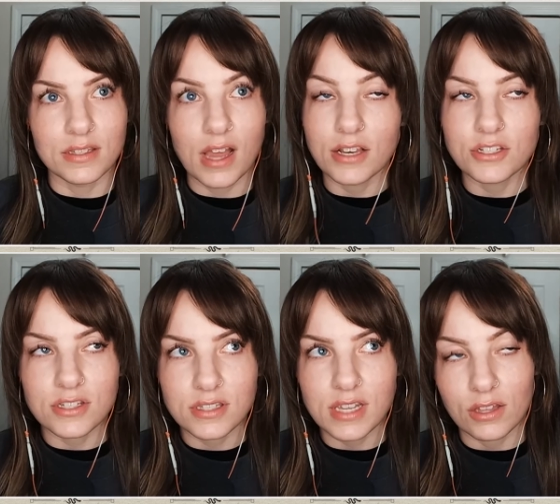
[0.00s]
not
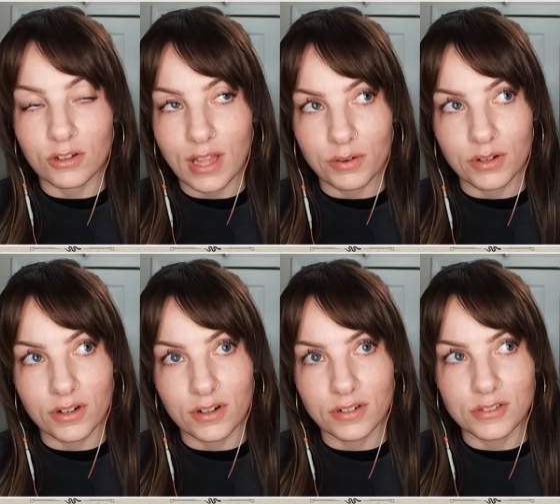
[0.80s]
just Taylor
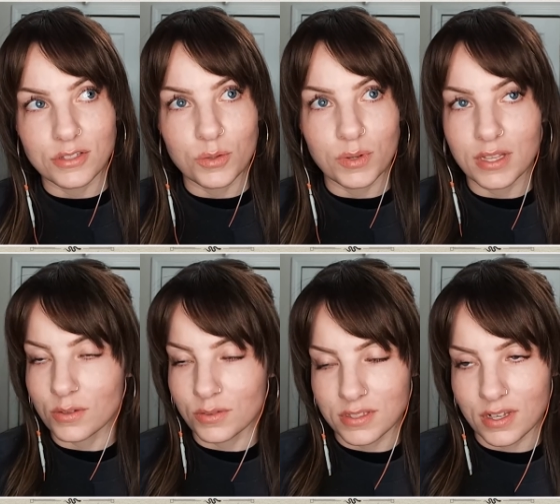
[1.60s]
Lautner doing
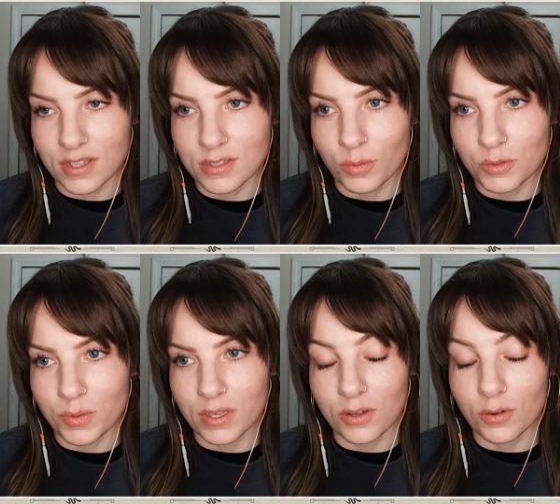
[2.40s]
his own stunts, which
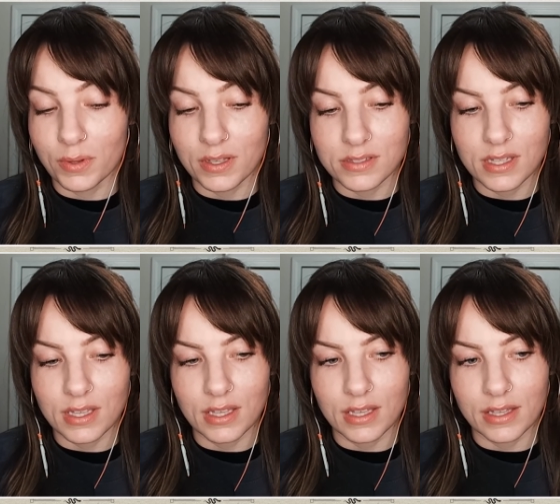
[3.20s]
we knew because
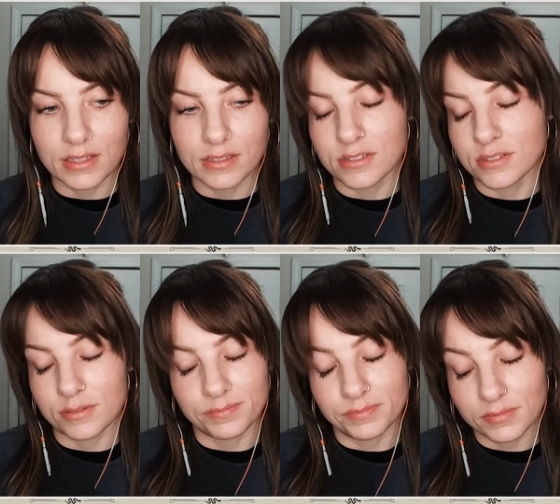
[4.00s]

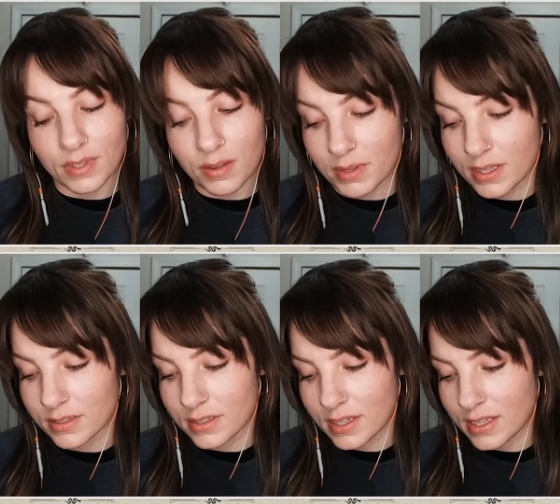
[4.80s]
he's
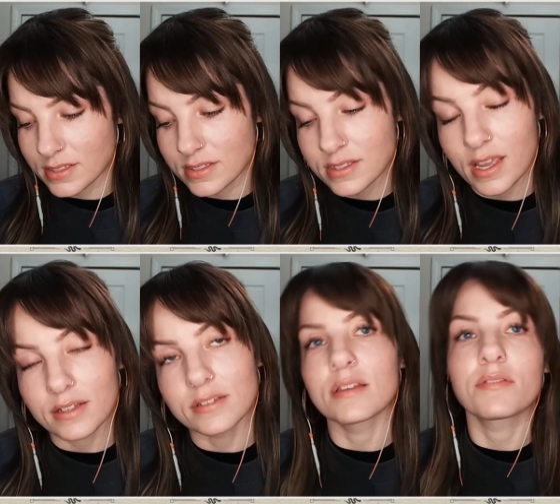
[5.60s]

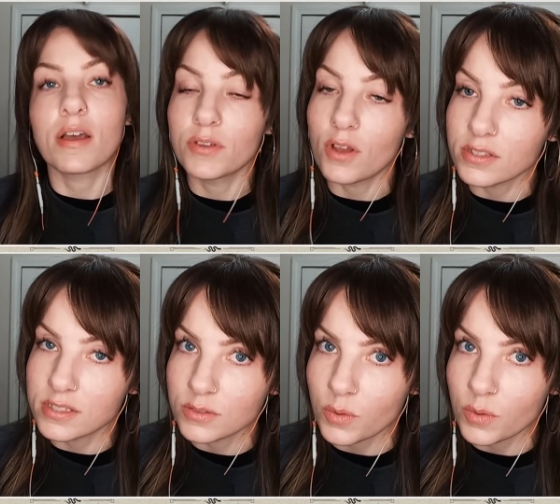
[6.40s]
insane. Have you all seen